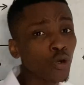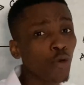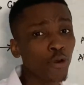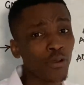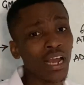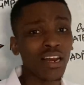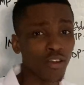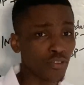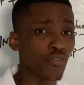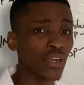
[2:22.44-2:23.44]
not require a
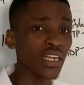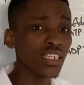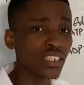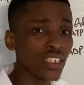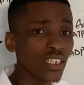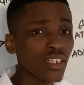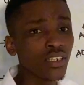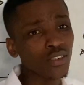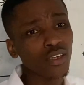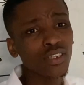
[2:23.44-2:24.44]
lot of energy.
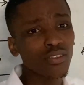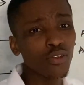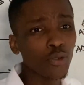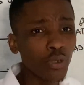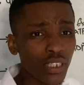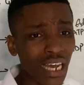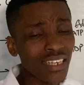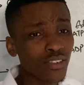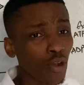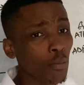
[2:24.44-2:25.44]
You don't need to do it. And
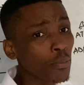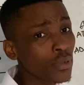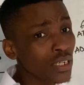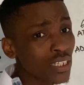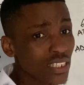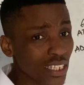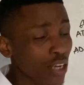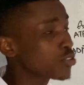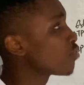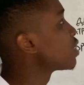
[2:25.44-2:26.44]
some cells of